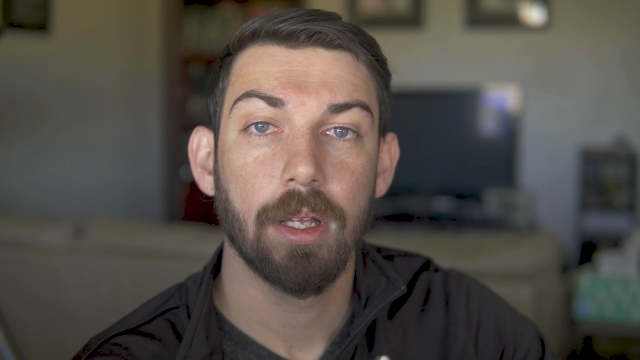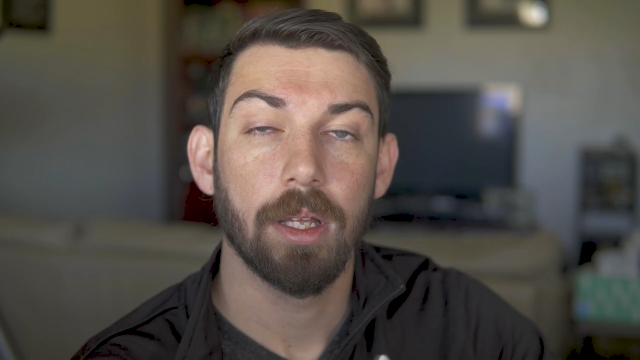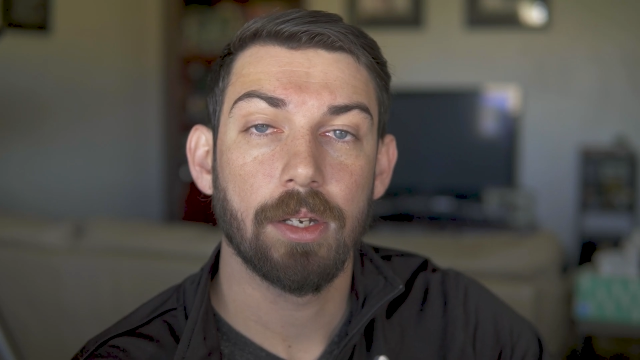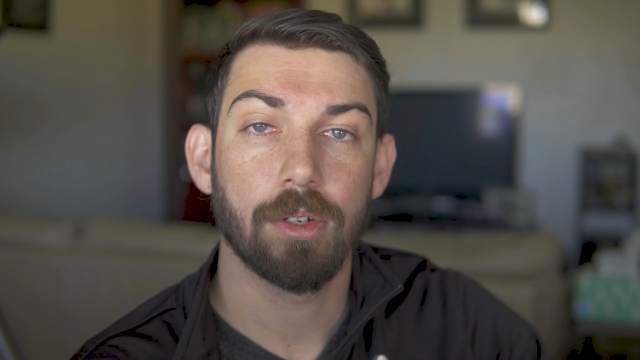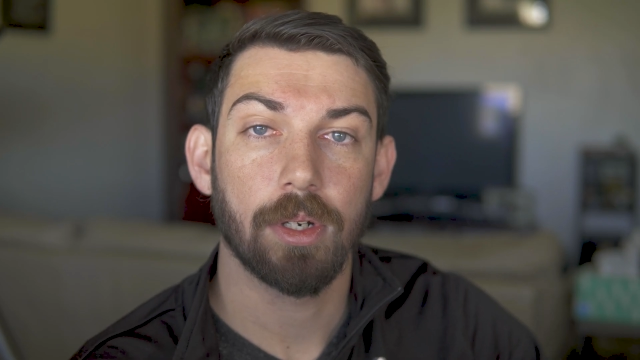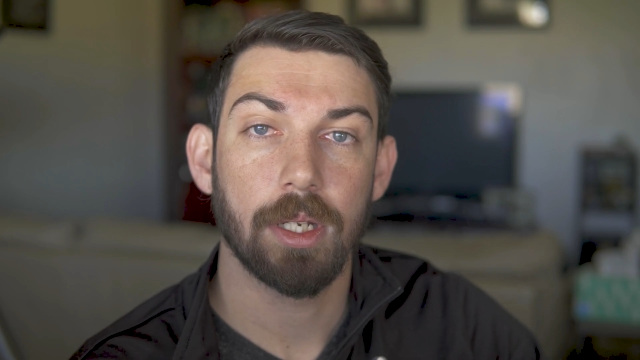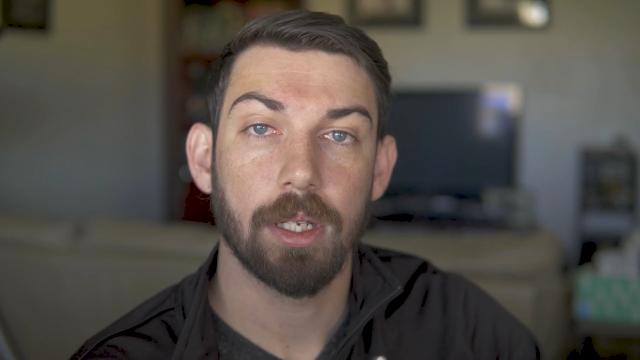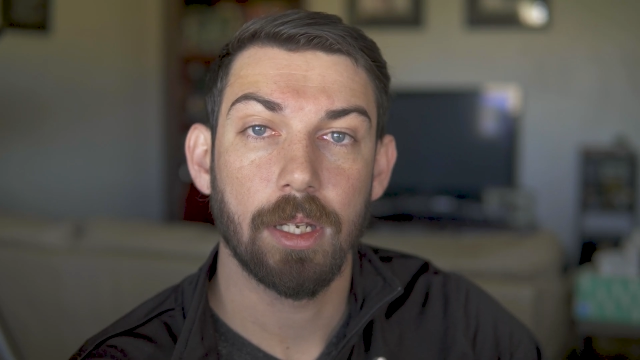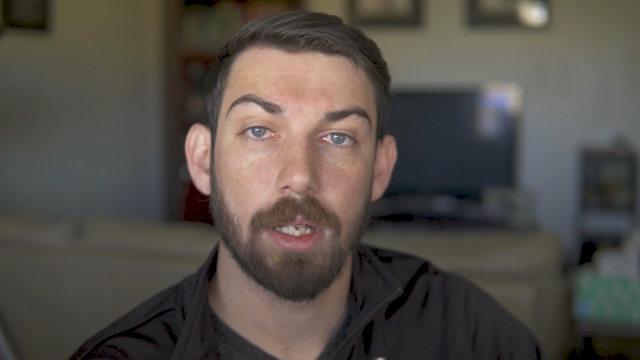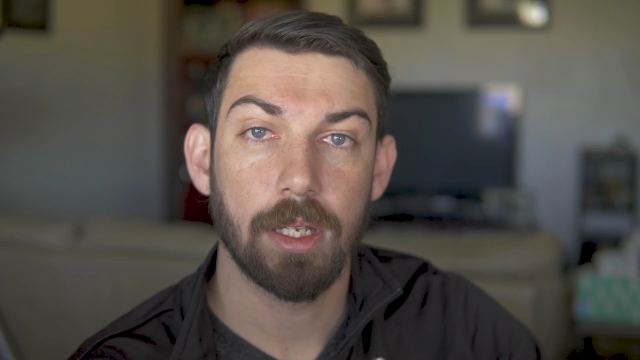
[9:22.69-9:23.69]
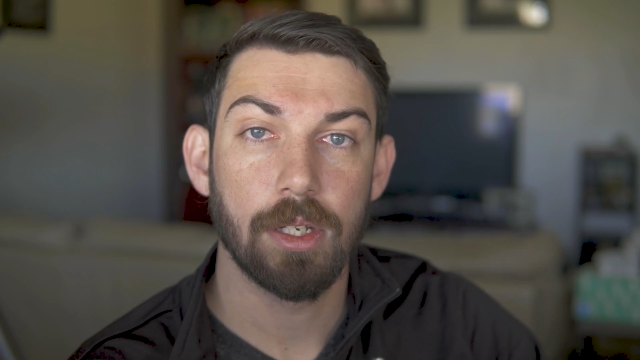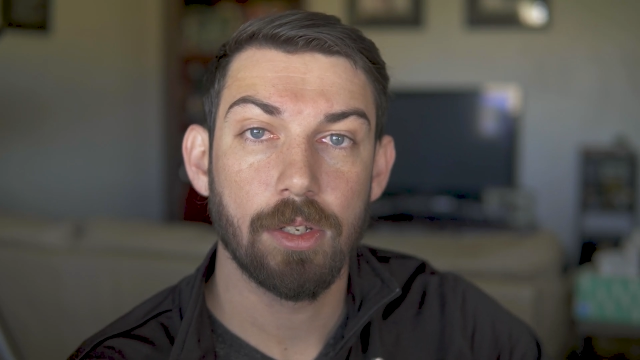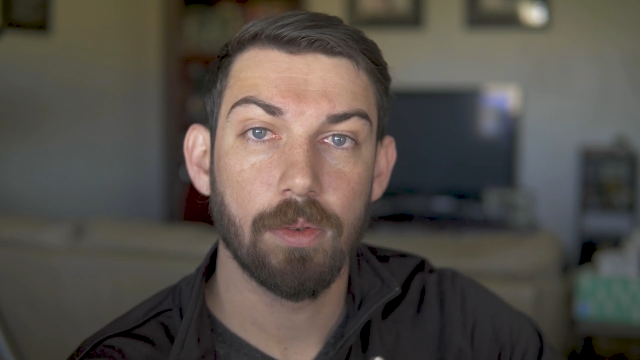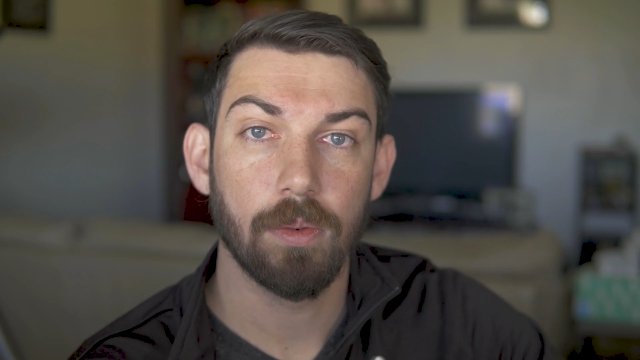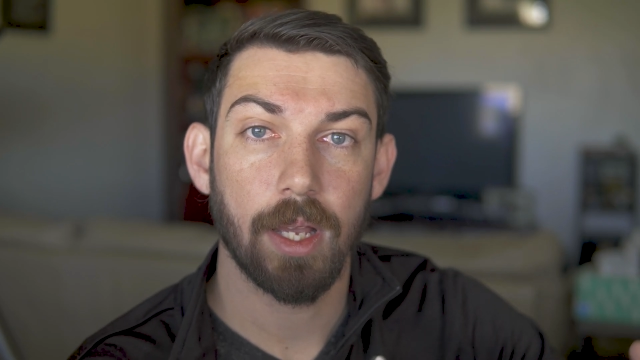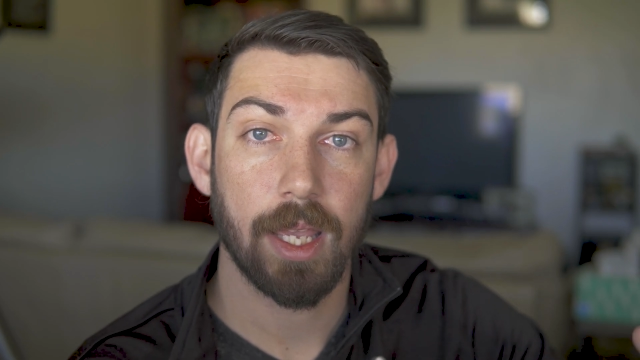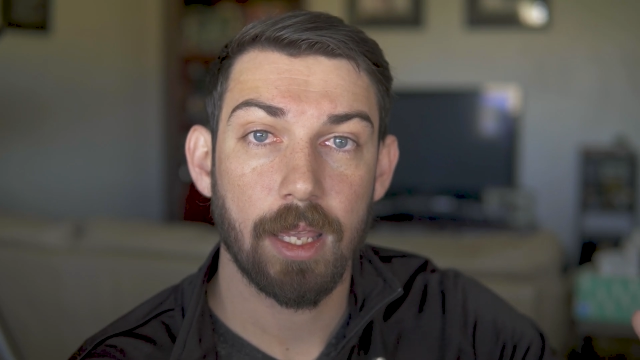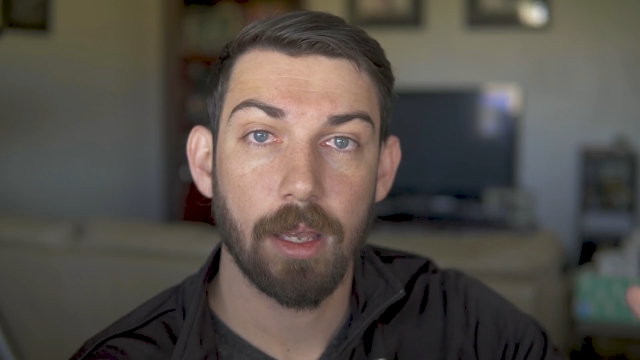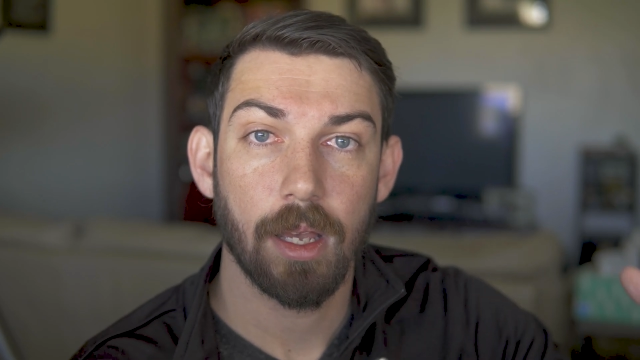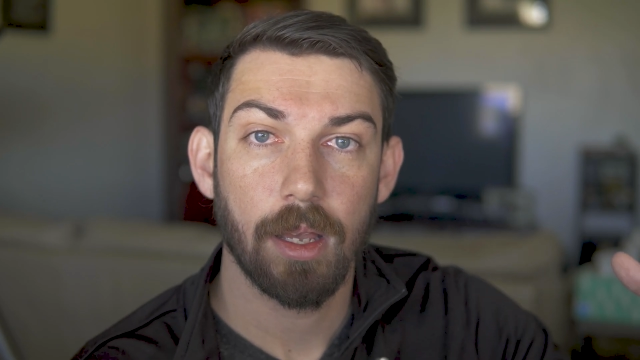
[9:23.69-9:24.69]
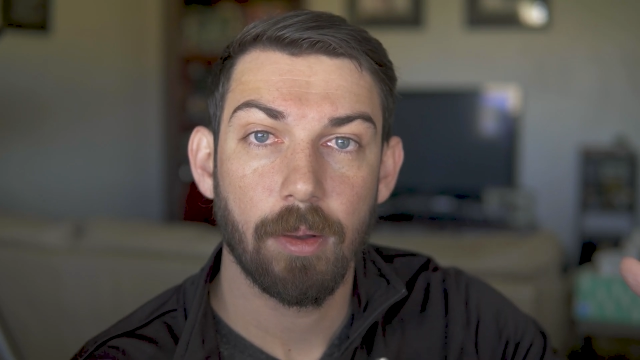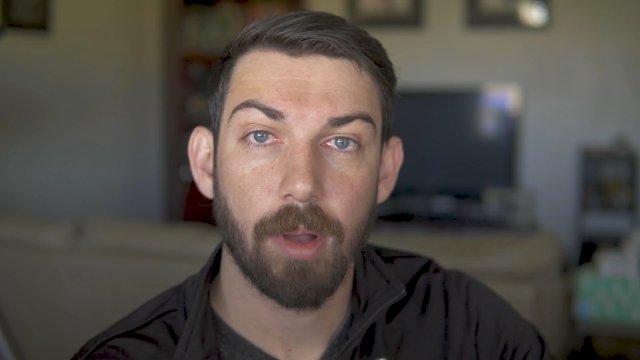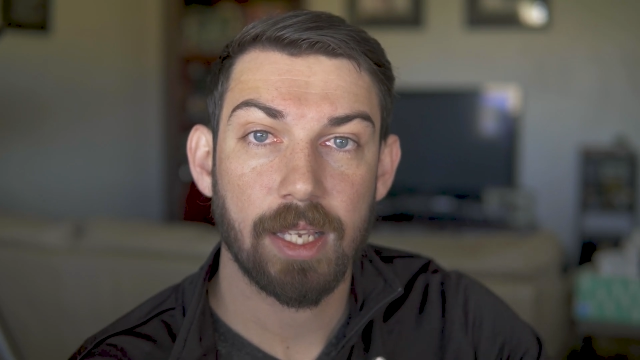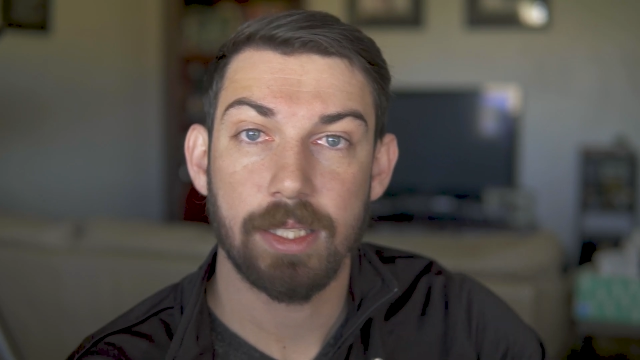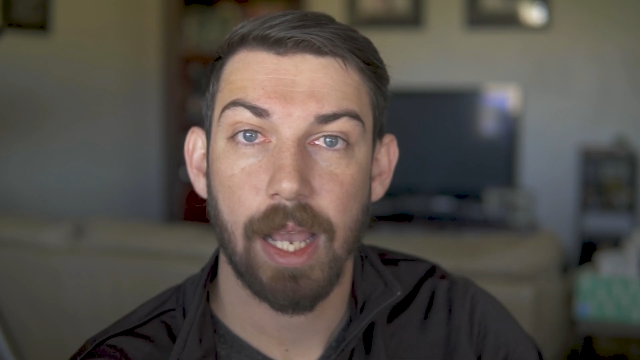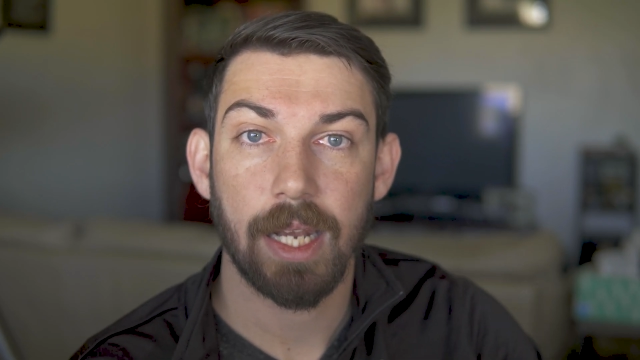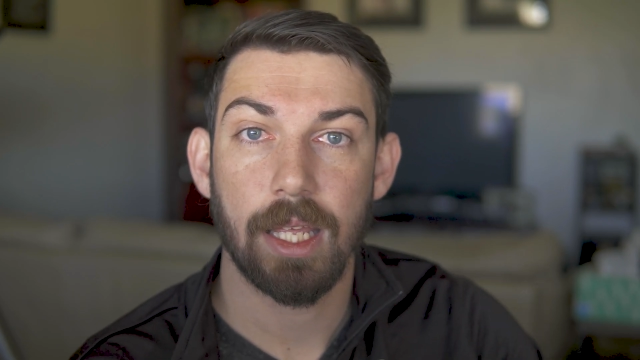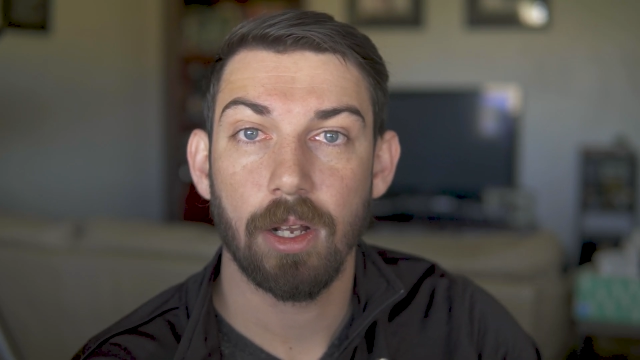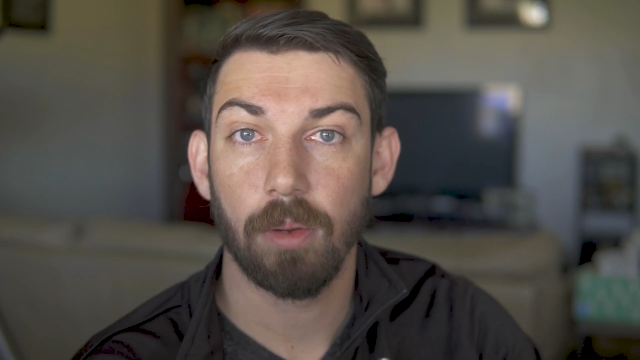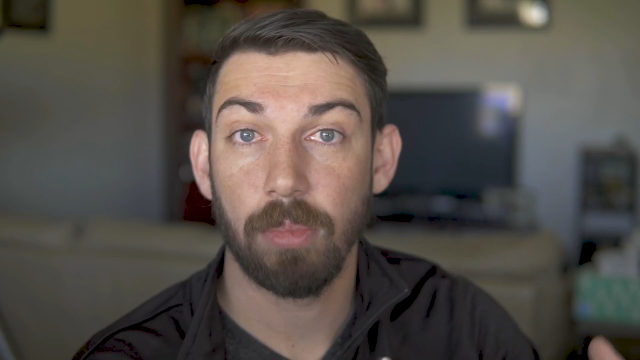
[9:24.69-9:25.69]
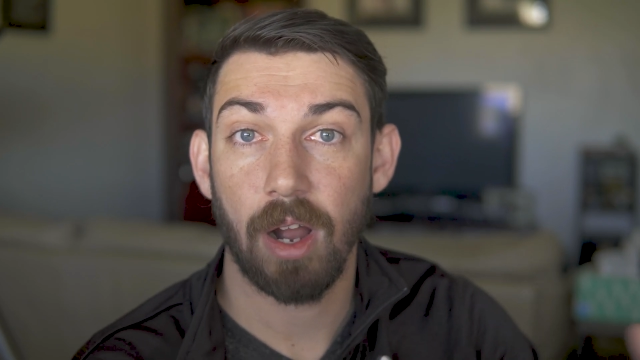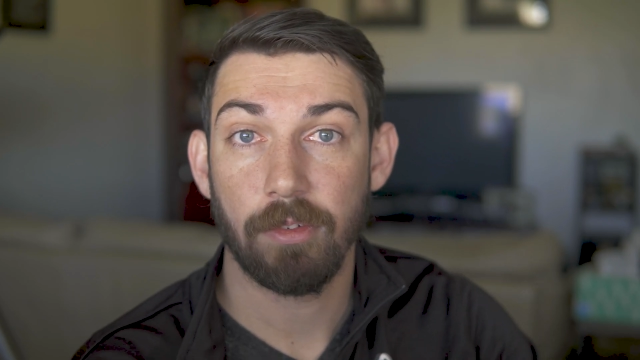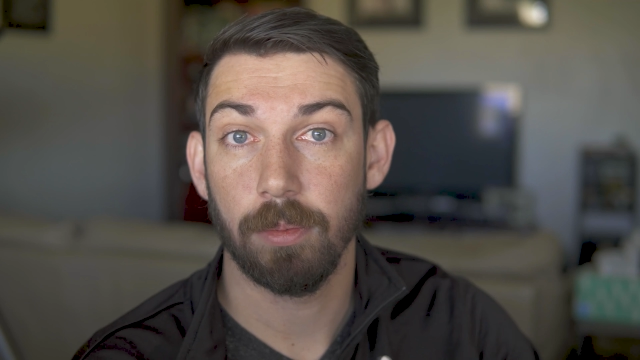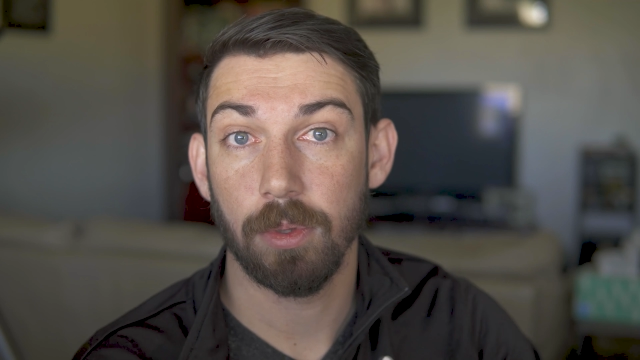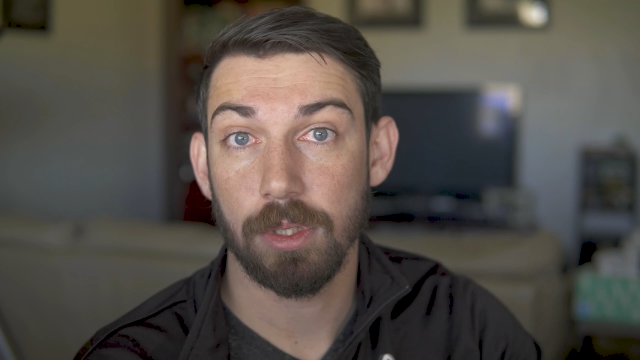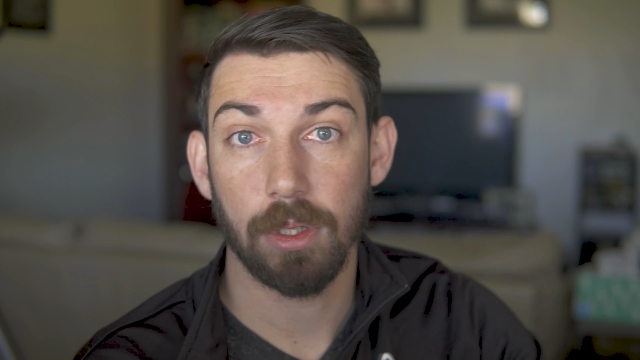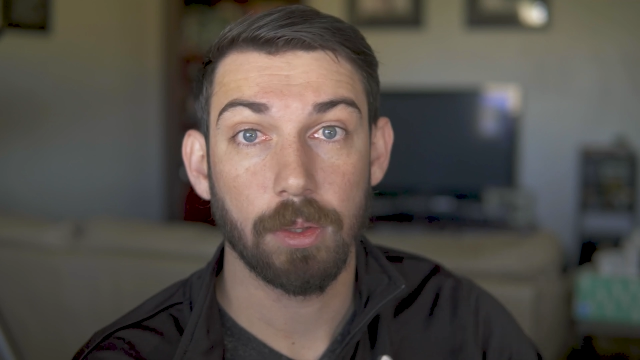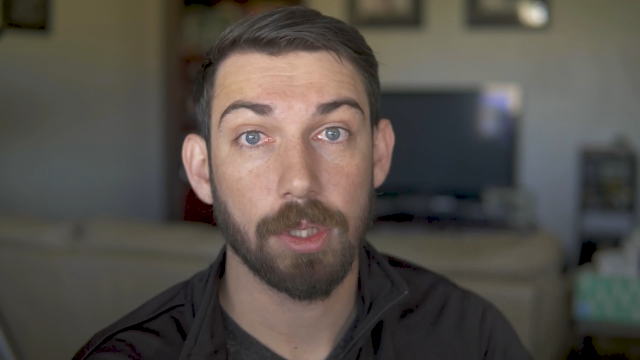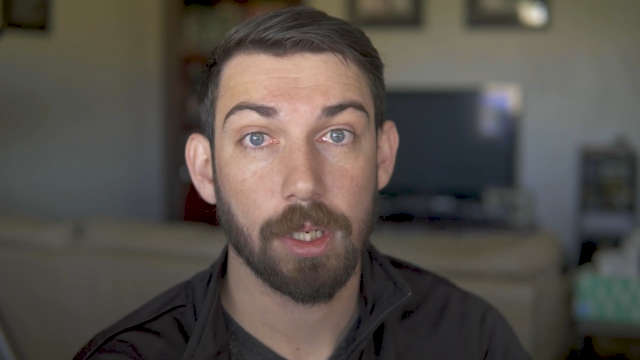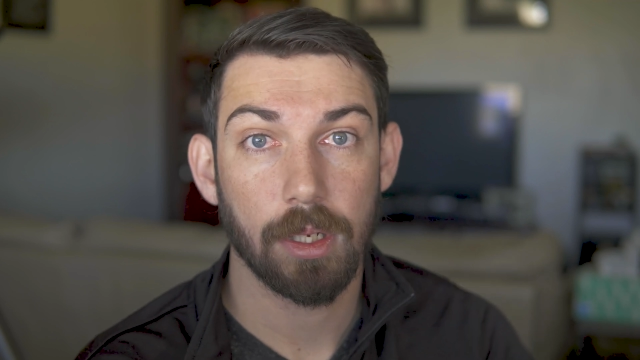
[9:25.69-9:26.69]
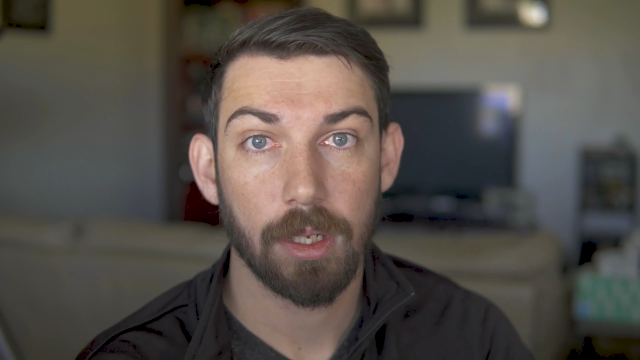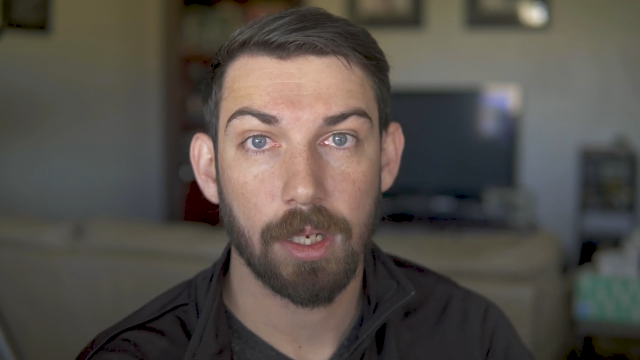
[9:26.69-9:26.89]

and turn it into a exciting, profitable solution?